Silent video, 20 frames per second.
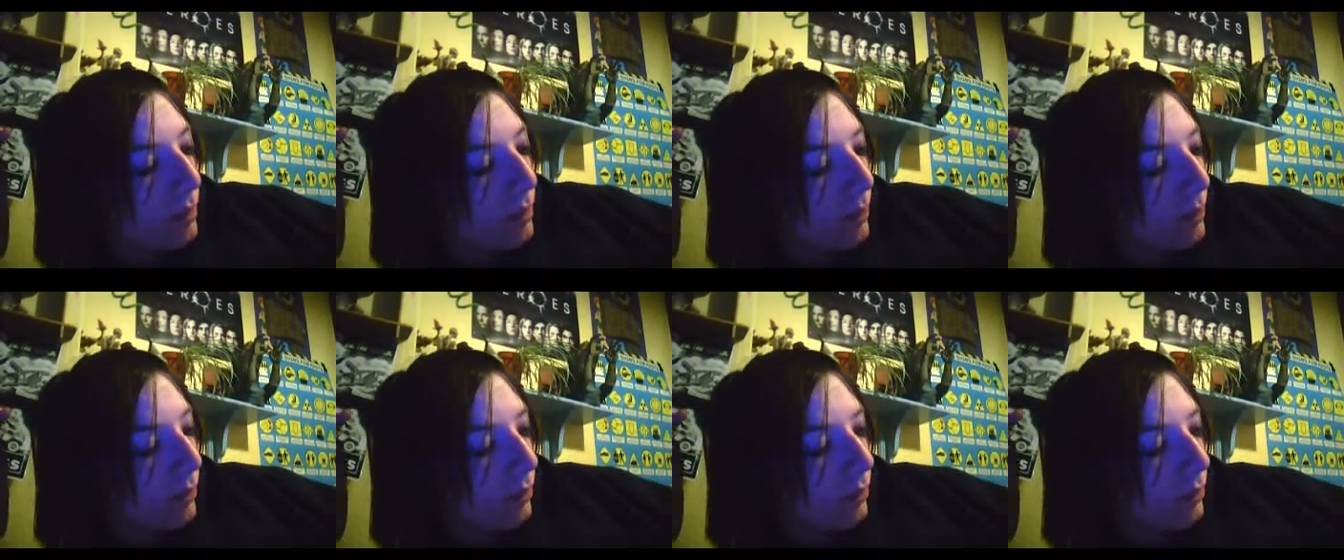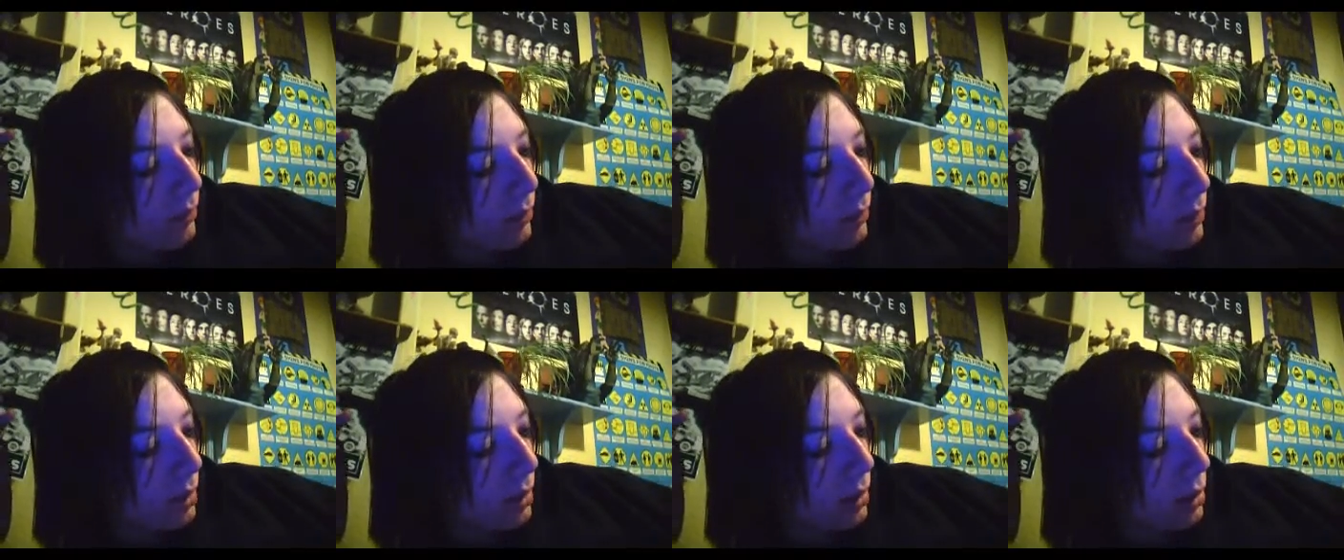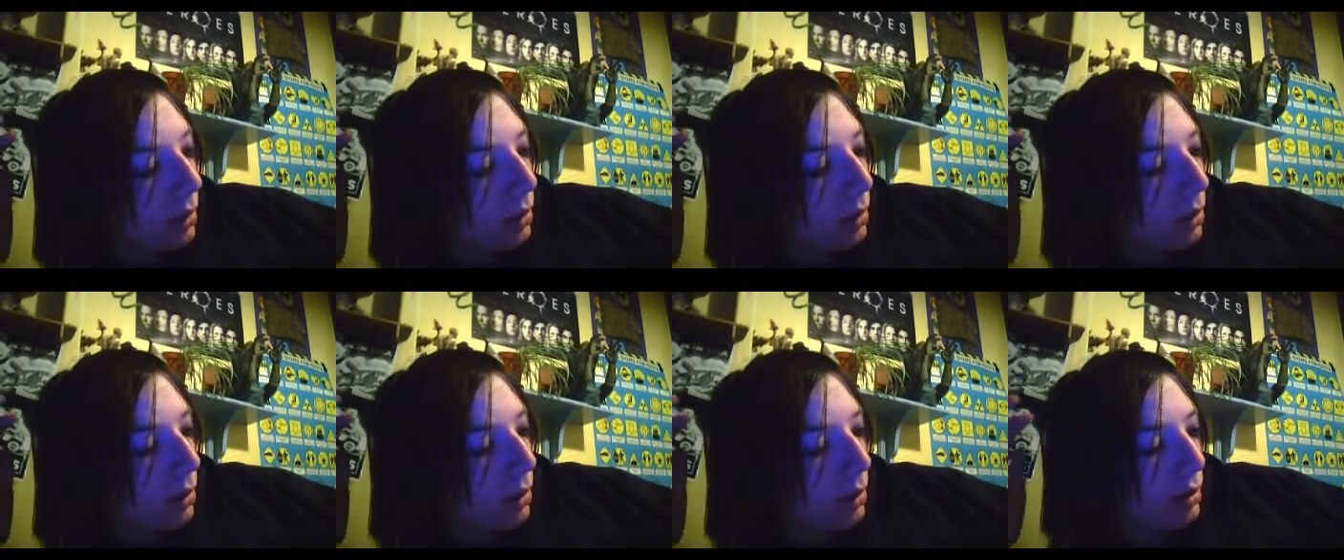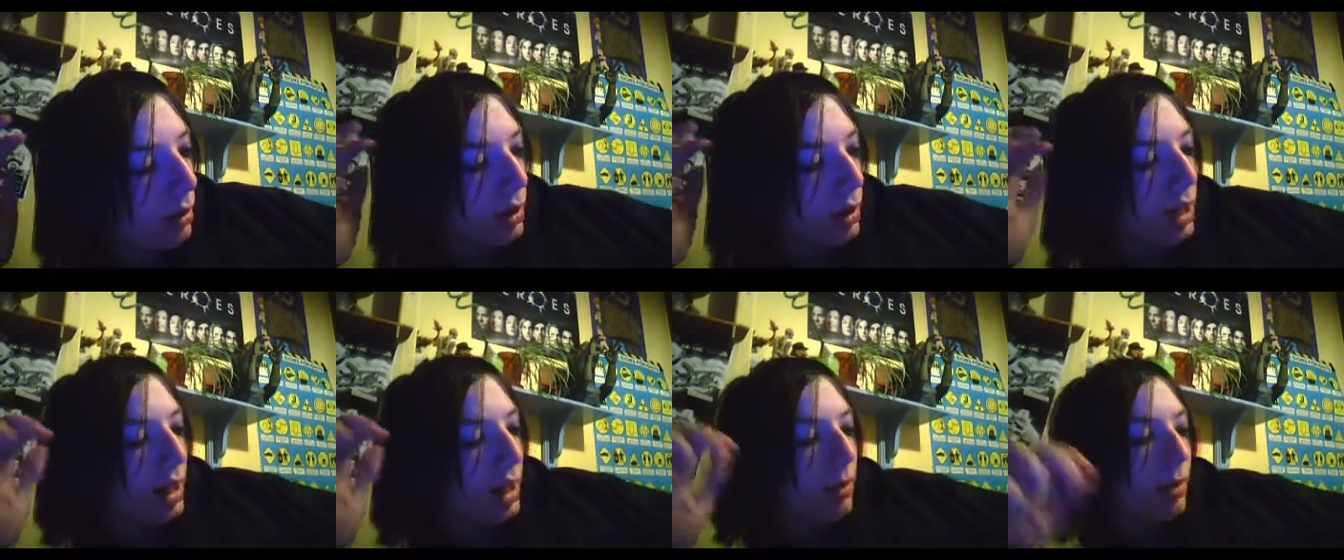Um,
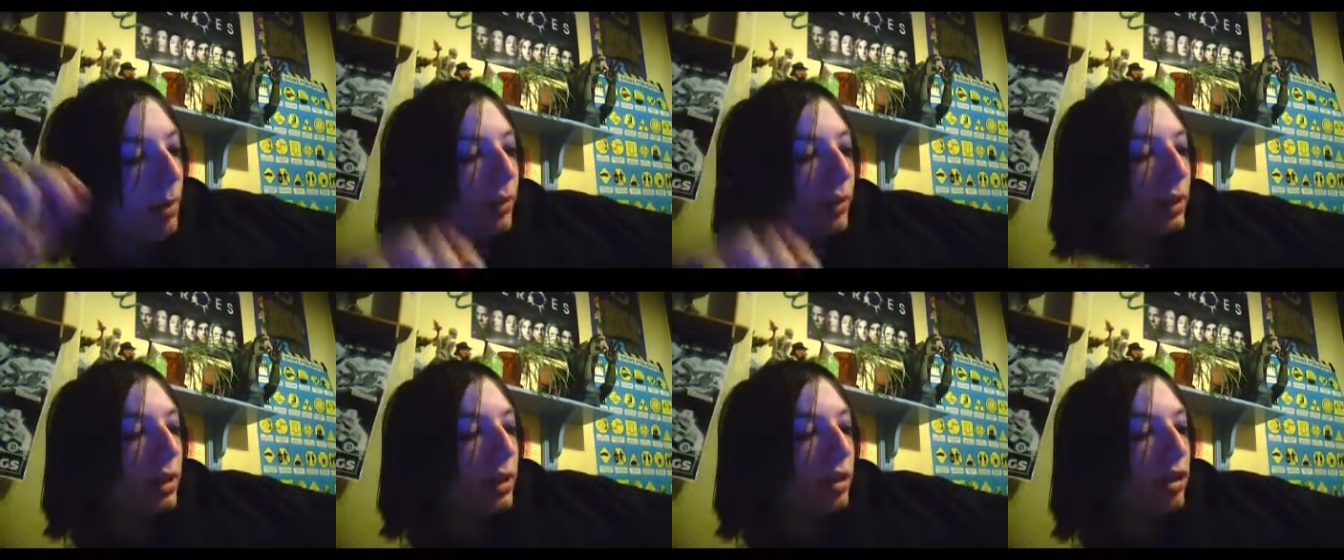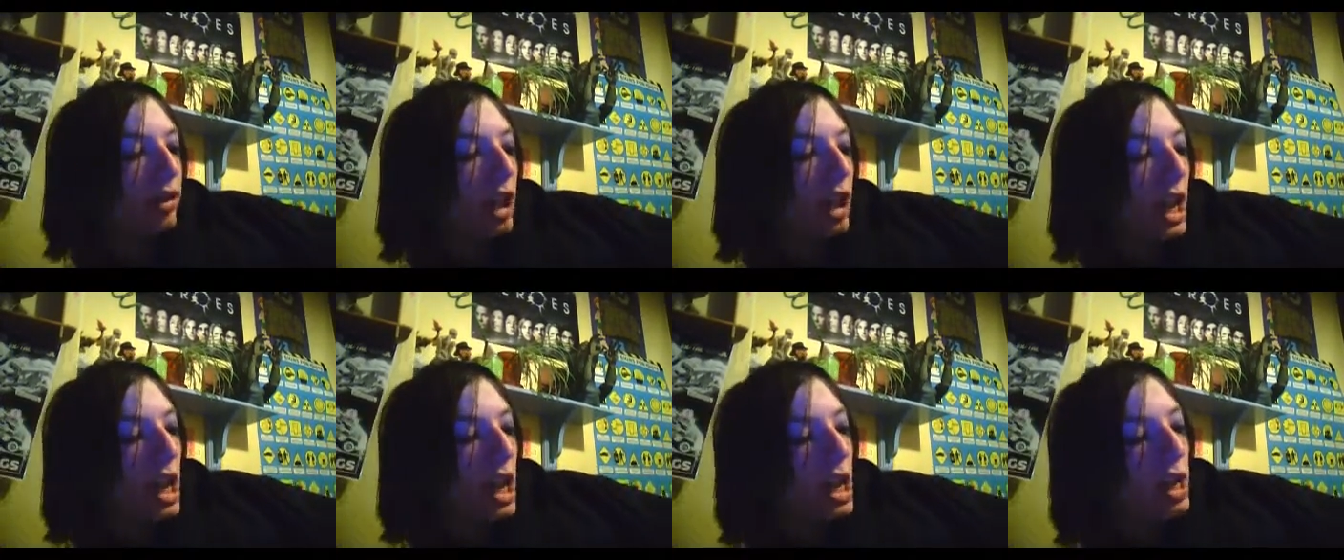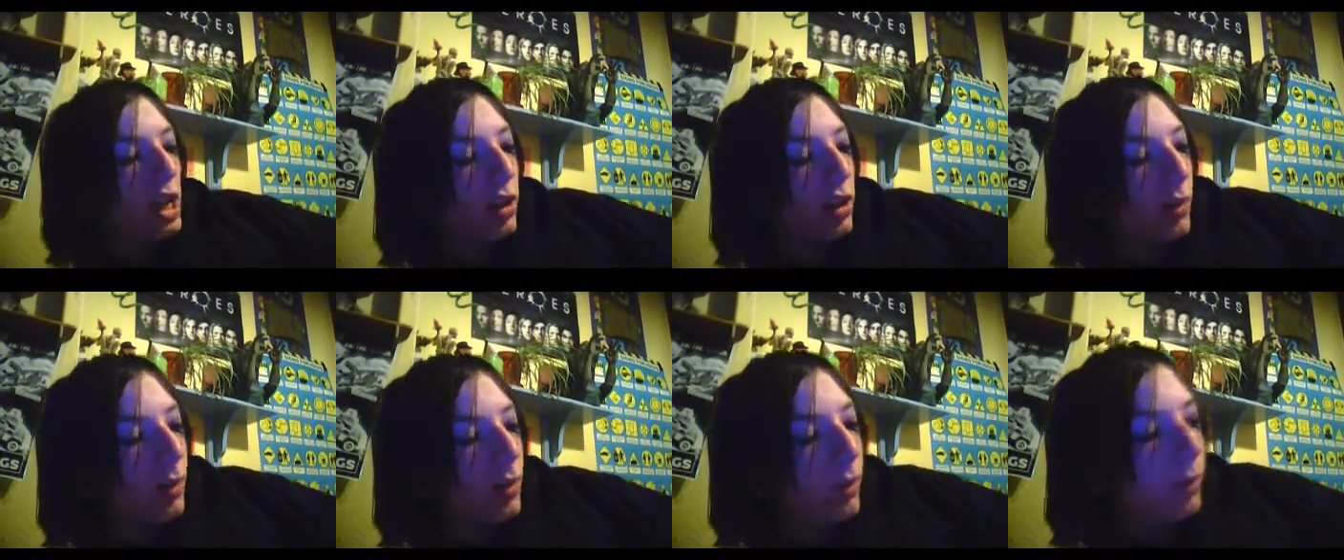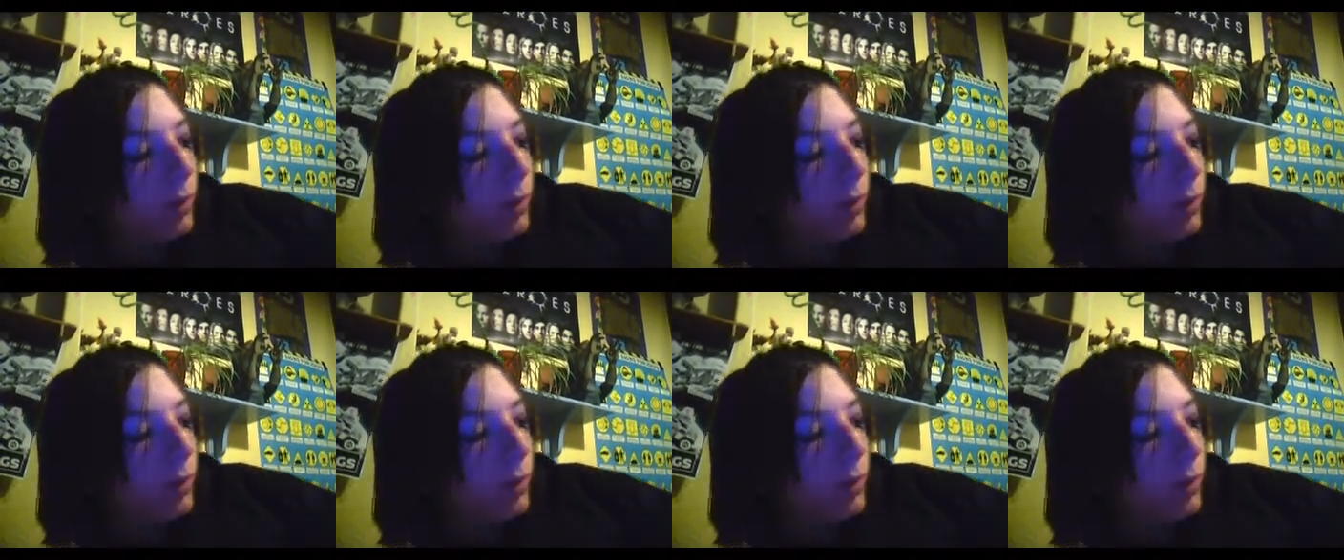today my friend Jade,